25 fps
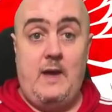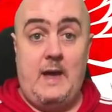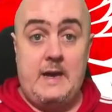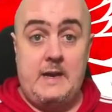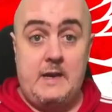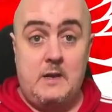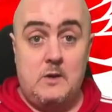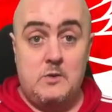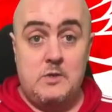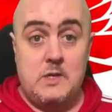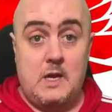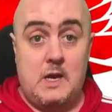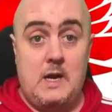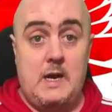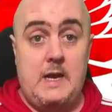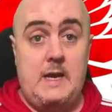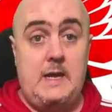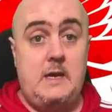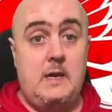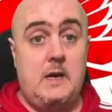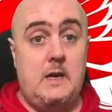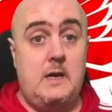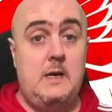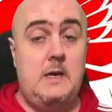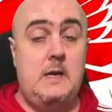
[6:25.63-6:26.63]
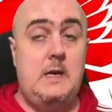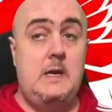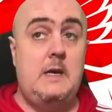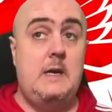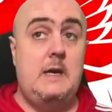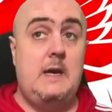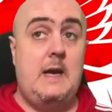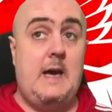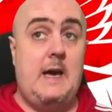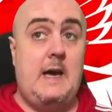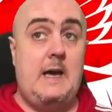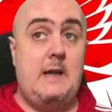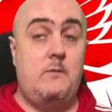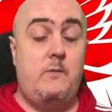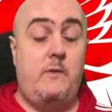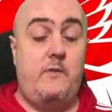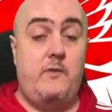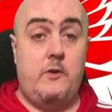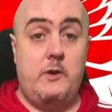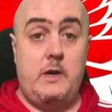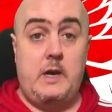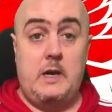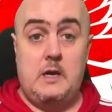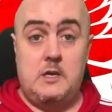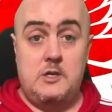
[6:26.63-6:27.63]
Hendo's our leader, and we've
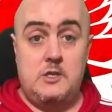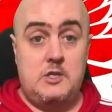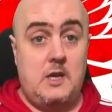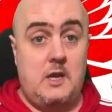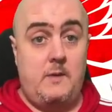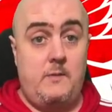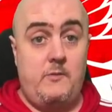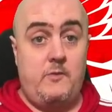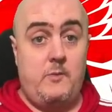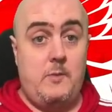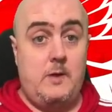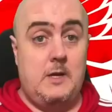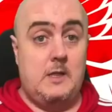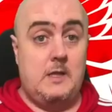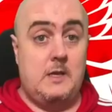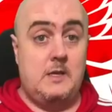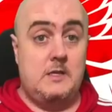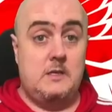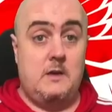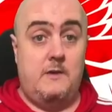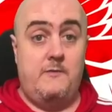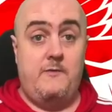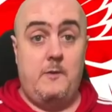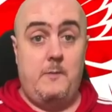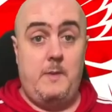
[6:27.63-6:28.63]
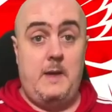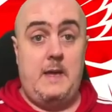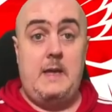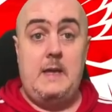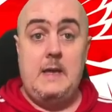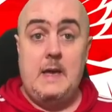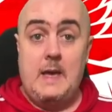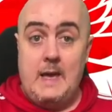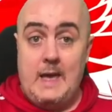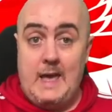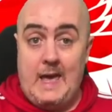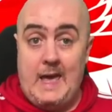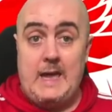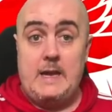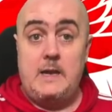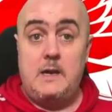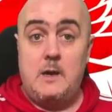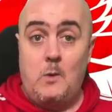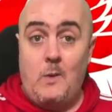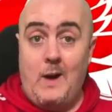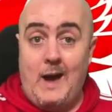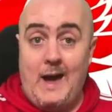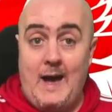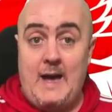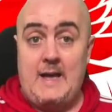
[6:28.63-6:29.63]
already lost James Milner. So for me,
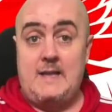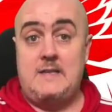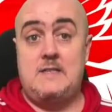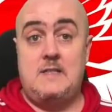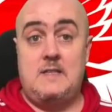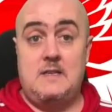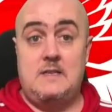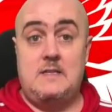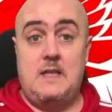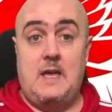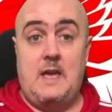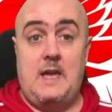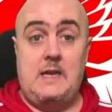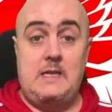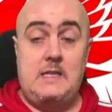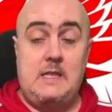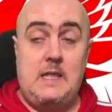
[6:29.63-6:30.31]
Hendo has to stay.